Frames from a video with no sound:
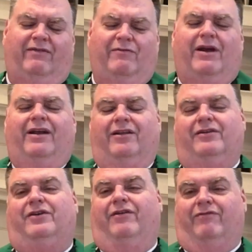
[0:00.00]
He wanted to
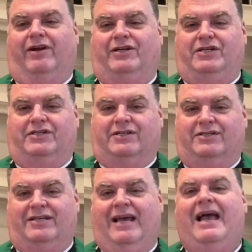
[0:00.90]
look good in front of
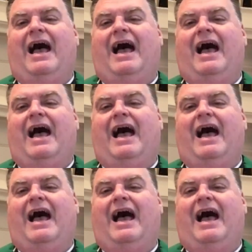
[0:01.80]
Jesus.